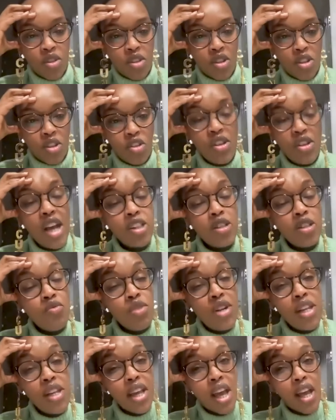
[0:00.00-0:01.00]
So yeah, I don't
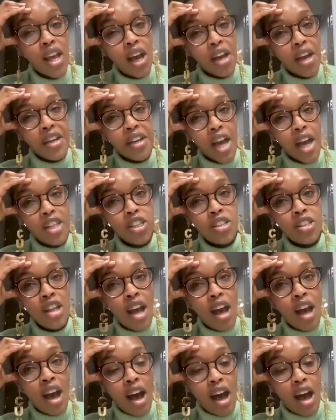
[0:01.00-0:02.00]
really get, like,
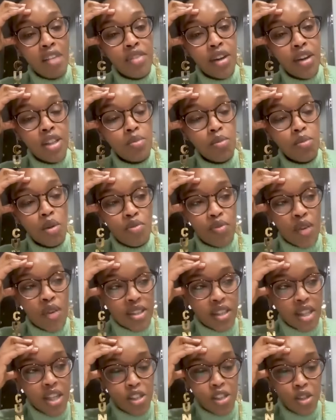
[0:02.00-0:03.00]
I find it more
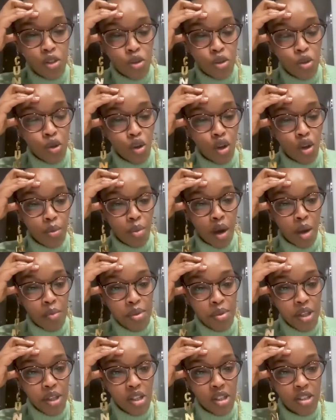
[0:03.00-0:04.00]
fascinating to talk about,
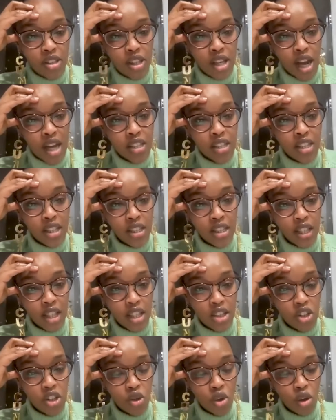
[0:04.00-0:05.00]
because it actually
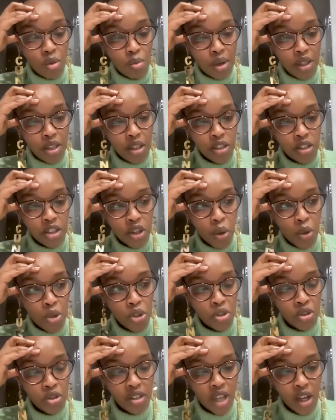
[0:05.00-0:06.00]
does talk about the
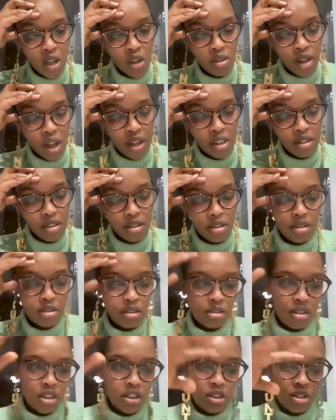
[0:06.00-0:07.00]
social the
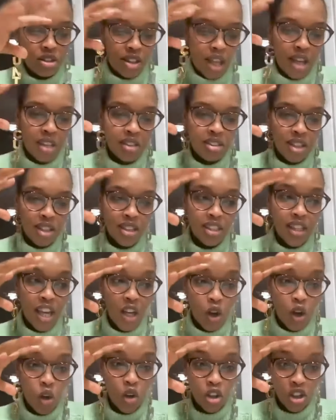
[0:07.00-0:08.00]

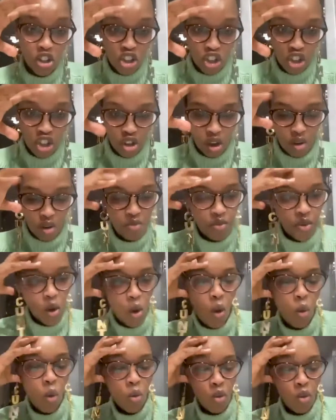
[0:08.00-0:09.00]
psychology of the
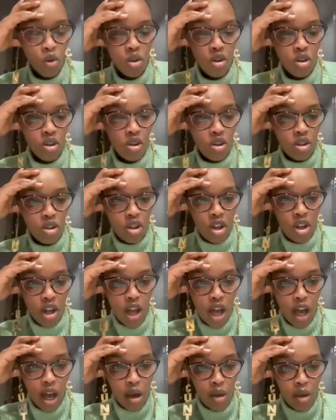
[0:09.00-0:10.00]
whole
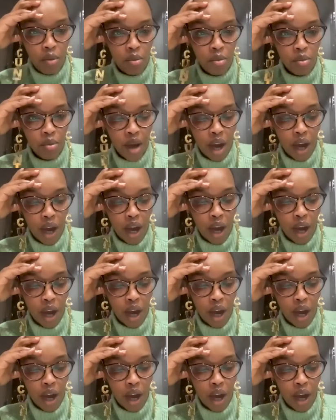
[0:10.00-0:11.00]
kind of
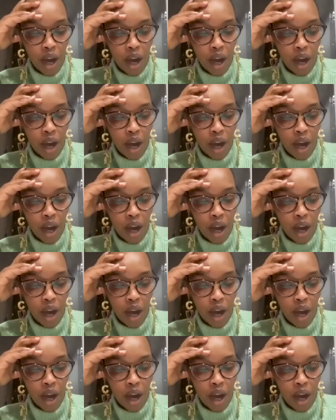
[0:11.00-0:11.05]
thing.